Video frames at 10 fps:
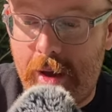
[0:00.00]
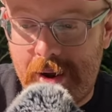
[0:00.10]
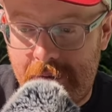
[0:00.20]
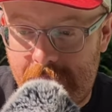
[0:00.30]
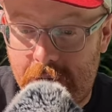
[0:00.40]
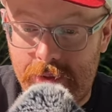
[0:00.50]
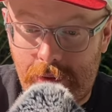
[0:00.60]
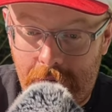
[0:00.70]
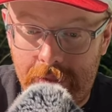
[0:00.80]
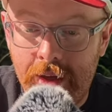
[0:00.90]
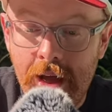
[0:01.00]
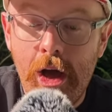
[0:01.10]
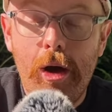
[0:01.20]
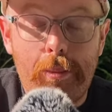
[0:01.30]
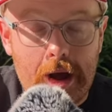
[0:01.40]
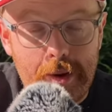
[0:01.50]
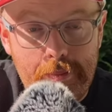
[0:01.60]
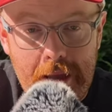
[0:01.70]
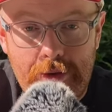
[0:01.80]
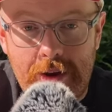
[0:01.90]
it, I fucking do it. Becoming a
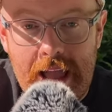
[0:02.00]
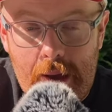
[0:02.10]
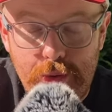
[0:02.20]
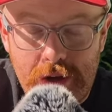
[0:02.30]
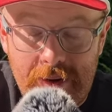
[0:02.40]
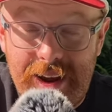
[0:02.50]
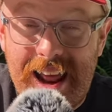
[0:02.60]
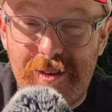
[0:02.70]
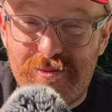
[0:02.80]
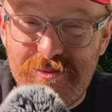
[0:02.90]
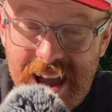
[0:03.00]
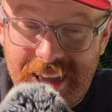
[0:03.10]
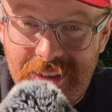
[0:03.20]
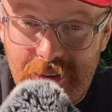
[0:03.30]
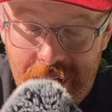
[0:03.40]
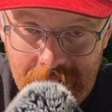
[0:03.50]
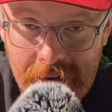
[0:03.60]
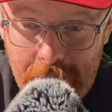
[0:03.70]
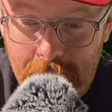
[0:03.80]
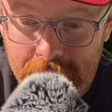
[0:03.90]
patron helps generate a regular
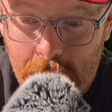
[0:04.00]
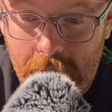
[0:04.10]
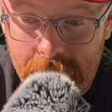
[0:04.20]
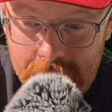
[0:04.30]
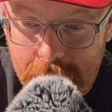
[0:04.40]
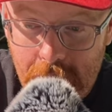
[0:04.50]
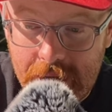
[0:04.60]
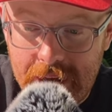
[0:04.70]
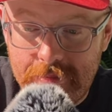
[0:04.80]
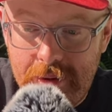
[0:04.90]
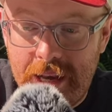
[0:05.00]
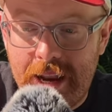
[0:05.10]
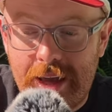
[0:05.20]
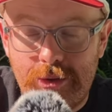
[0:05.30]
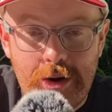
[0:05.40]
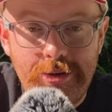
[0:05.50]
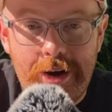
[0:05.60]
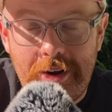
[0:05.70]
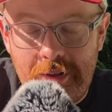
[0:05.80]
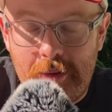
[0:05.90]
income for this podcast, meaning I can turn
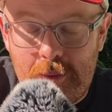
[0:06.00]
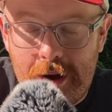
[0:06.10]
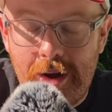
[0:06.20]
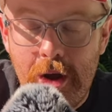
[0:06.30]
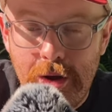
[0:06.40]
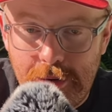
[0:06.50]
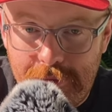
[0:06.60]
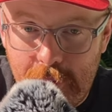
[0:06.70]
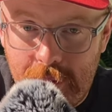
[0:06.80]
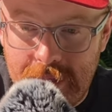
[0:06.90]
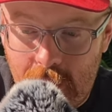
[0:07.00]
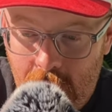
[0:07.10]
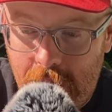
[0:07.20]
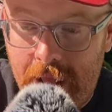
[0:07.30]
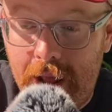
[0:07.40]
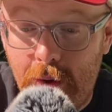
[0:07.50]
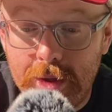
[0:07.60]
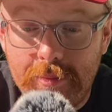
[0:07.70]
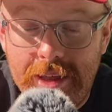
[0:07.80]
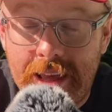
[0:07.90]
down other work to focus on it. It
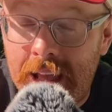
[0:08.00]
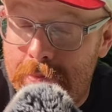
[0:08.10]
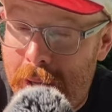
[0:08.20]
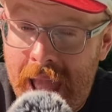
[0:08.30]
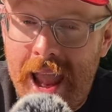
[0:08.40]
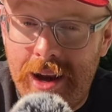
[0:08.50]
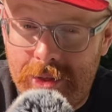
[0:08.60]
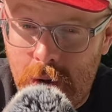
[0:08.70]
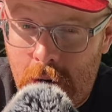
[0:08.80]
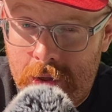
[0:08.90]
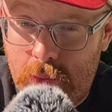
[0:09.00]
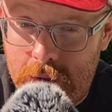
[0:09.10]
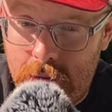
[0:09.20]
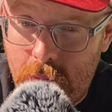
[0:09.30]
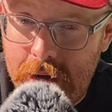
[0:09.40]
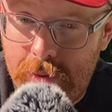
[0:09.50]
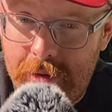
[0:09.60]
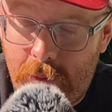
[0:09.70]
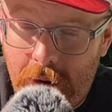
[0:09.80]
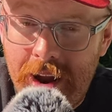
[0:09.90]
also means I'm getting paid as an artist, which in
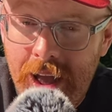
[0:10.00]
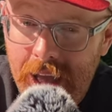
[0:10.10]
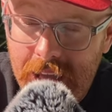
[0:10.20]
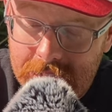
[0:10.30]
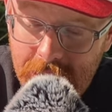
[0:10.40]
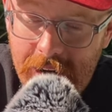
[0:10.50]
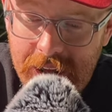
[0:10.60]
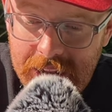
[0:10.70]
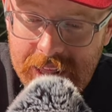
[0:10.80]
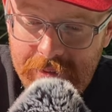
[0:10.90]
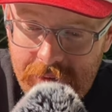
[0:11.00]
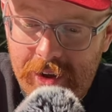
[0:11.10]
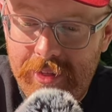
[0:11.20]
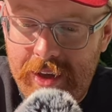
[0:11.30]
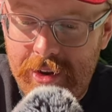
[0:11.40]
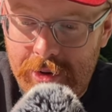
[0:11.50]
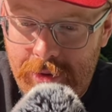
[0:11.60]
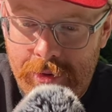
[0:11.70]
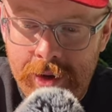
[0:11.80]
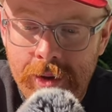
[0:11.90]
2024 is not an easy fucking thing to
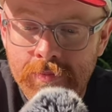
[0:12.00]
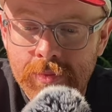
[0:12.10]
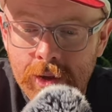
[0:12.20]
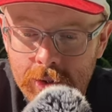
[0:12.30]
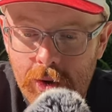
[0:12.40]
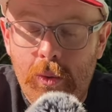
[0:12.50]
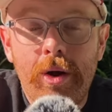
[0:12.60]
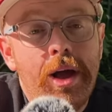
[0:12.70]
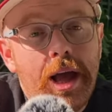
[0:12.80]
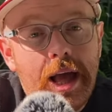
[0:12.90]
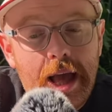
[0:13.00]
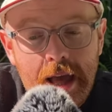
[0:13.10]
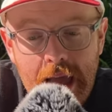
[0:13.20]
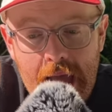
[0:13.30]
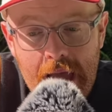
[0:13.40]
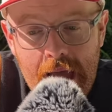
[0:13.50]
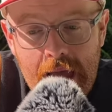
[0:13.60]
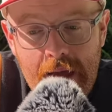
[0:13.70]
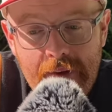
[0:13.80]
do. So, uh,